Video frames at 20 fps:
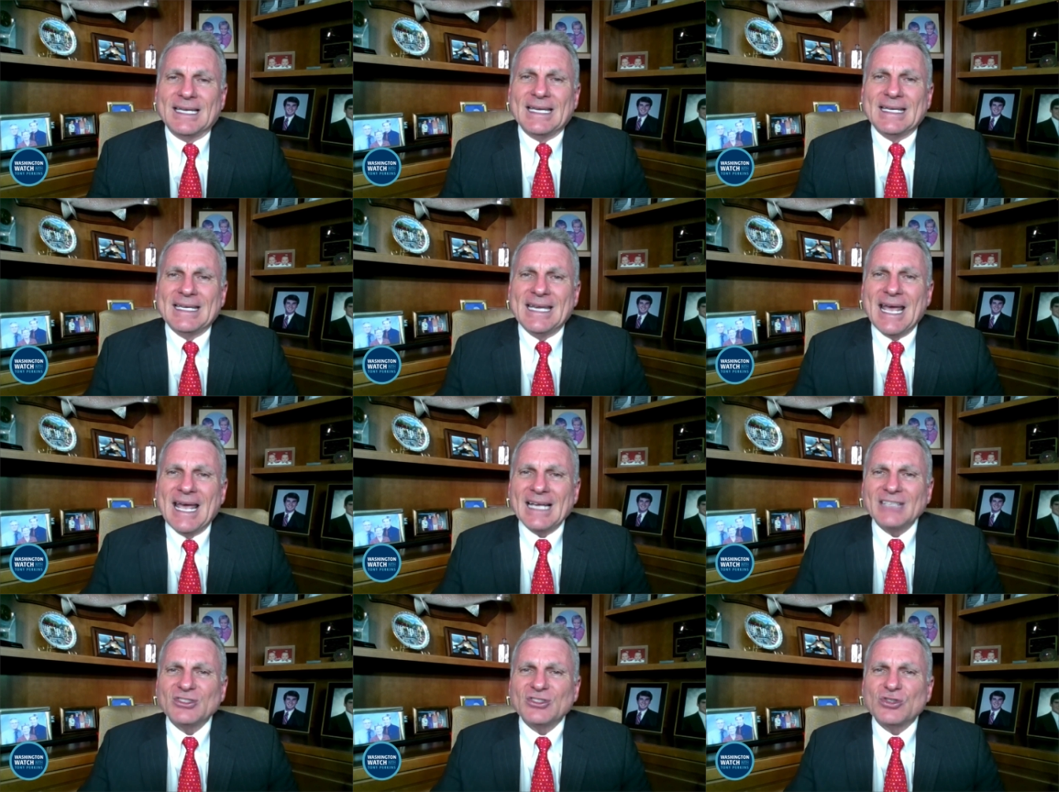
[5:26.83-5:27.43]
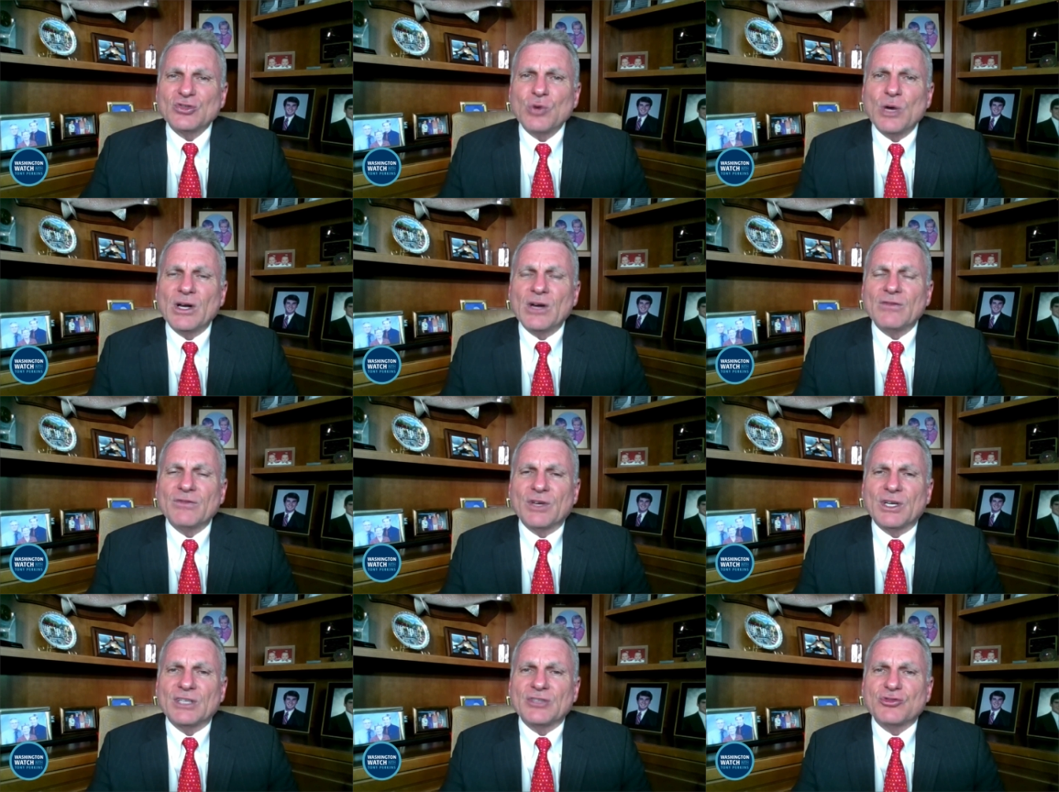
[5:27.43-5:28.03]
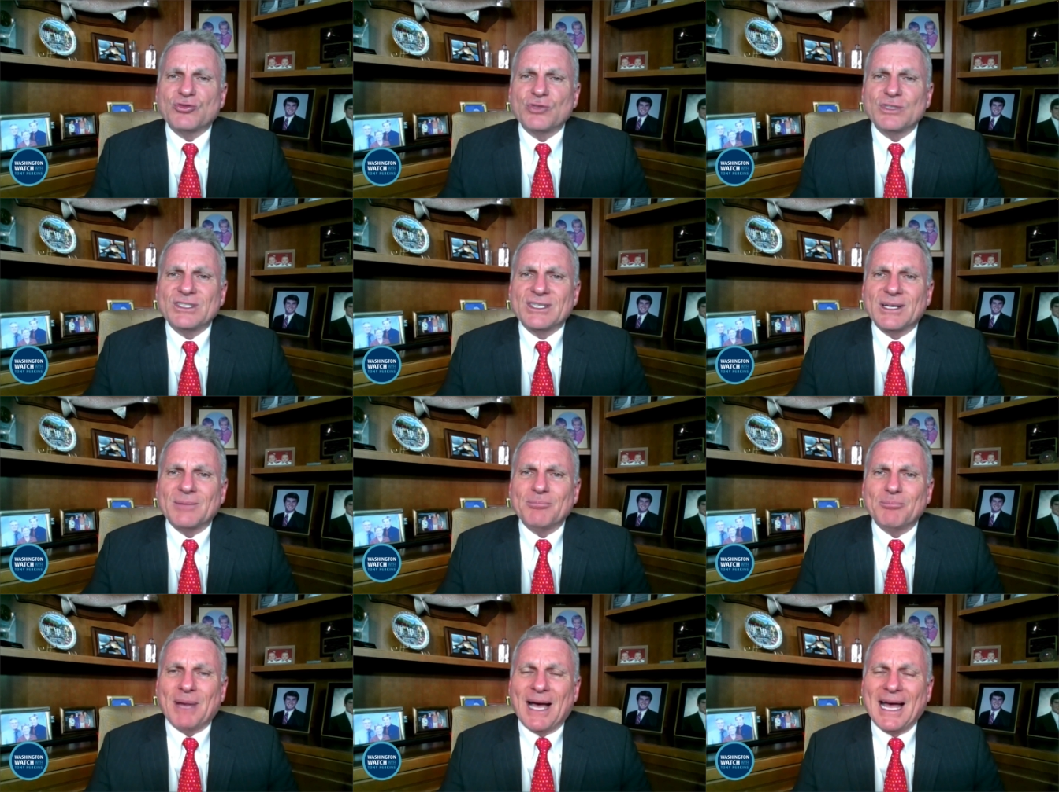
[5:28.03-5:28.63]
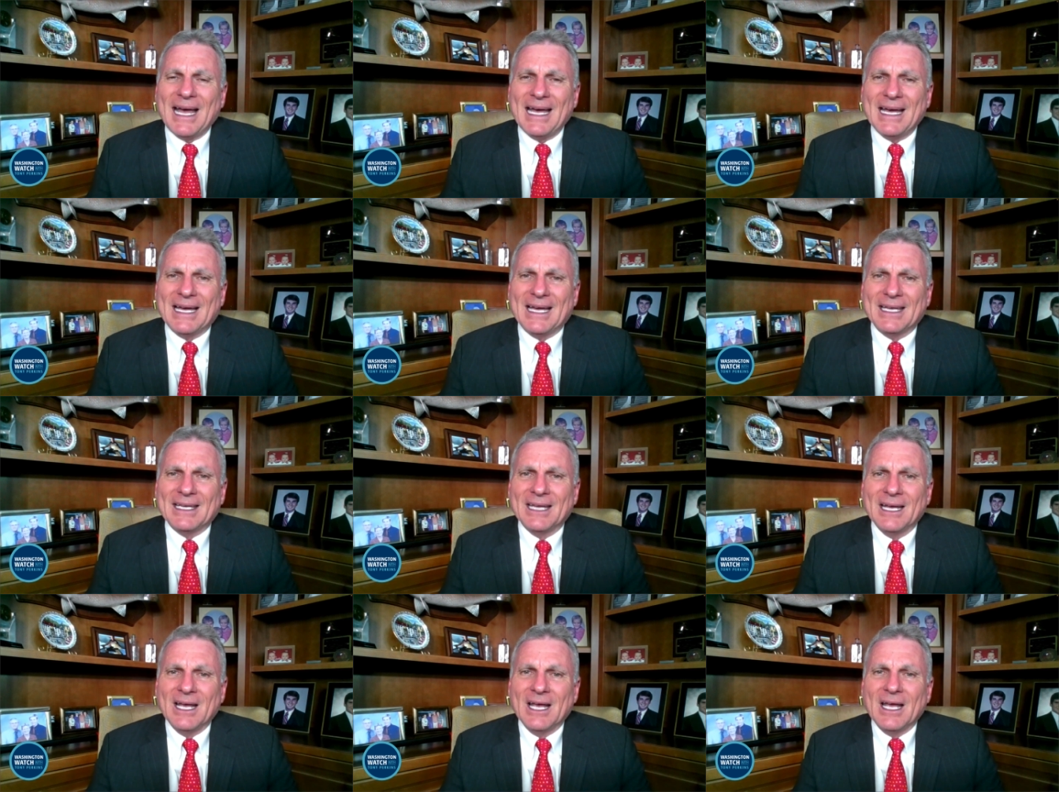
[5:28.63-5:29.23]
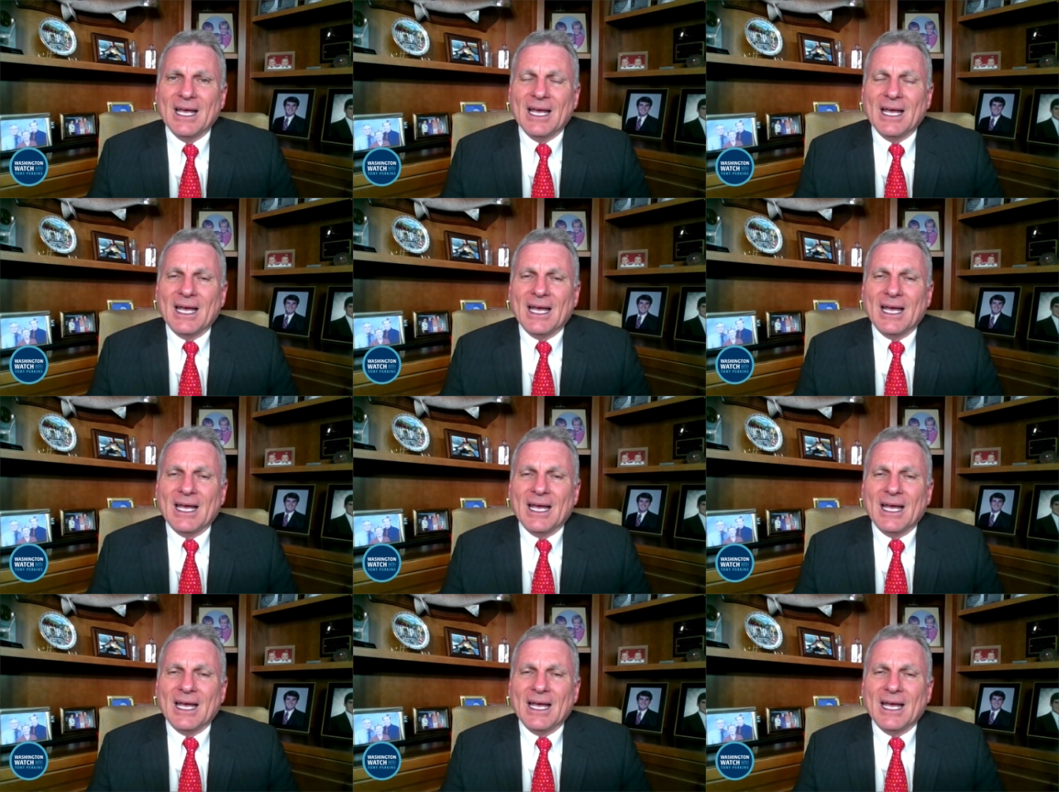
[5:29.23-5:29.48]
the next 12 countries combined.